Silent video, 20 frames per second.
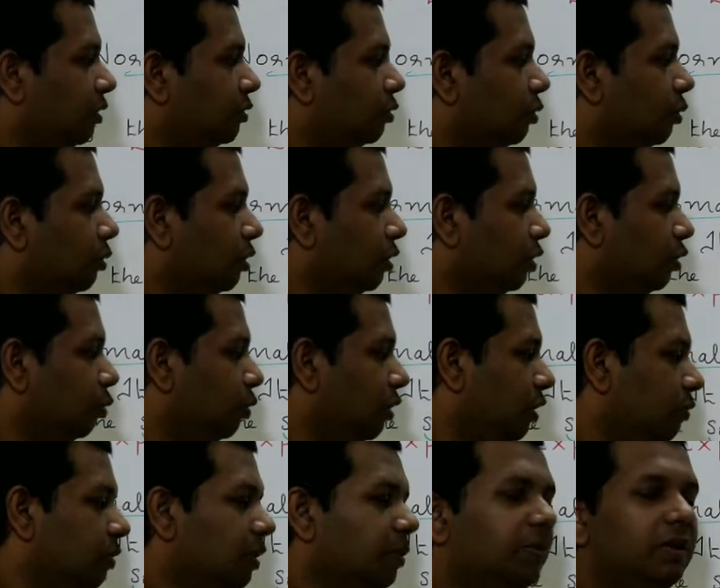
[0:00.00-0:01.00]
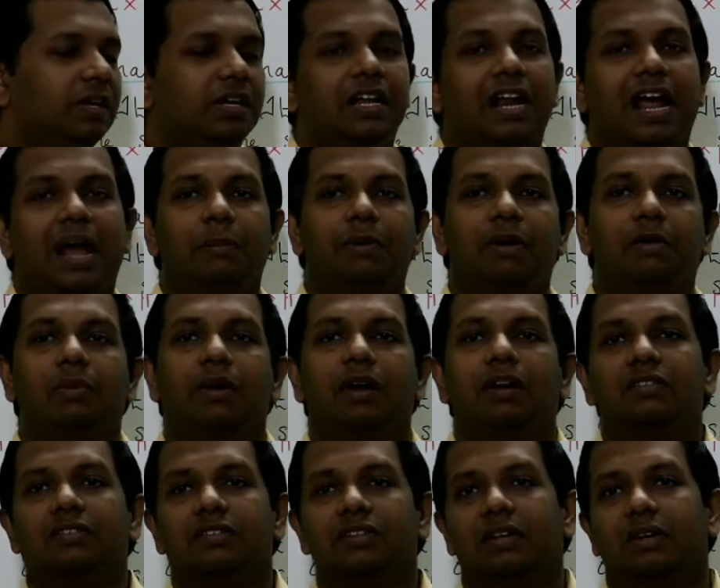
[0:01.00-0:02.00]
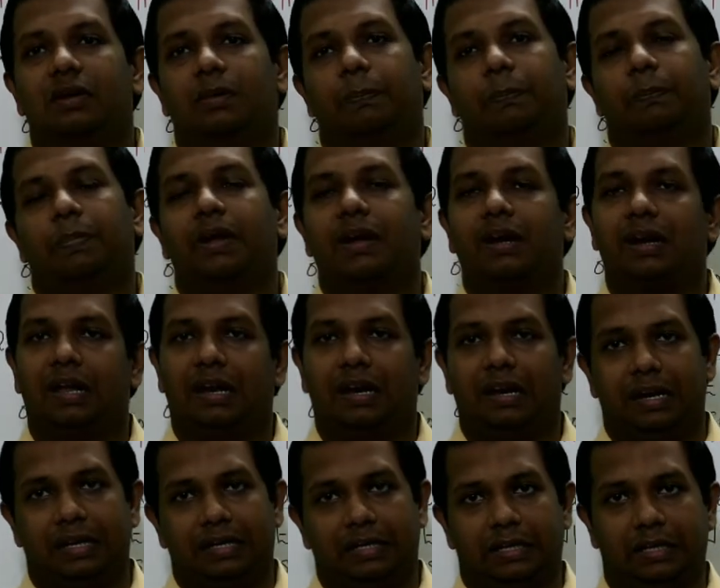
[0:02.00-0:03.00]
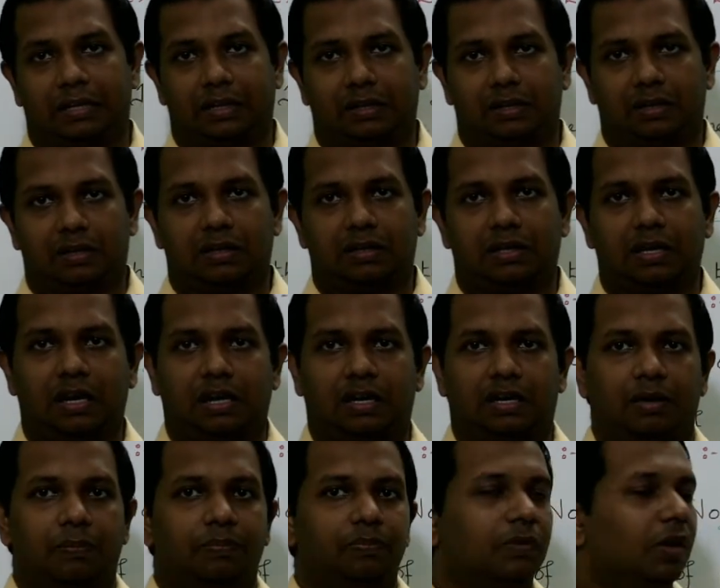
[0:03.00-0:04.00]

so unit will be gram equivalents per liter correct